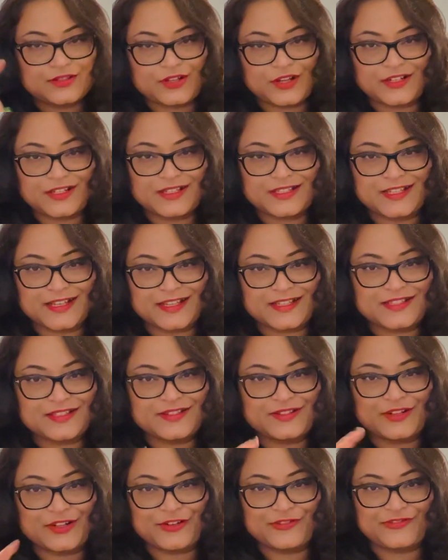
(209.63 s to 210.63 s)
6,
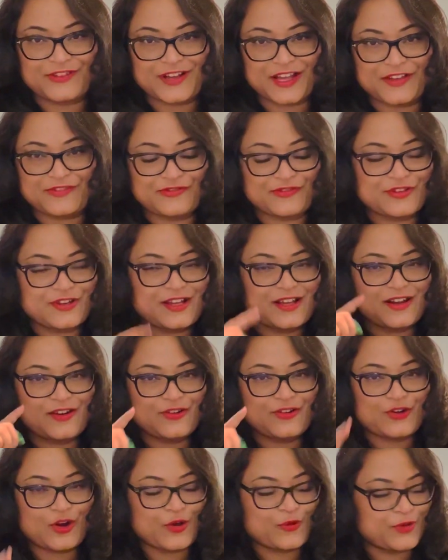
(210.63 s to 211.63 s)
not a 5.
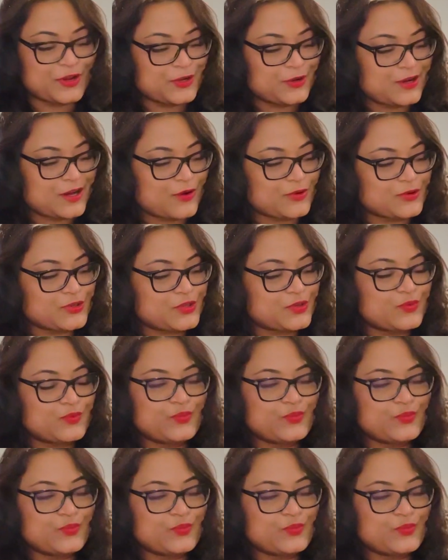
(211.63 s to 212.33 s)
Wrong way to count.